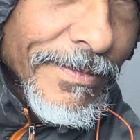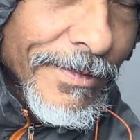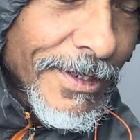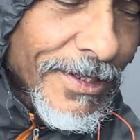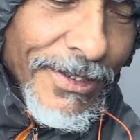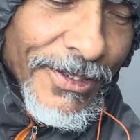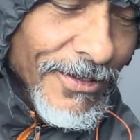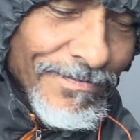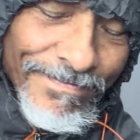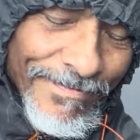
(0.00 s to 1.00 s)
which is
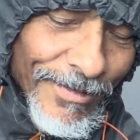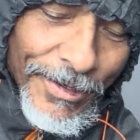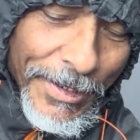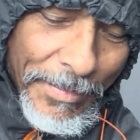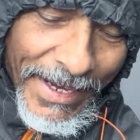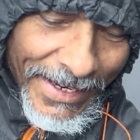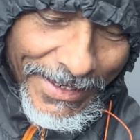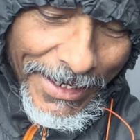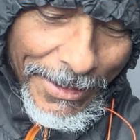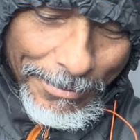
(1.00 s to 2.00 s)
a really bad
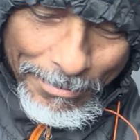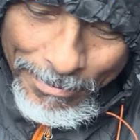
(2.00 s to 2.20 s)
name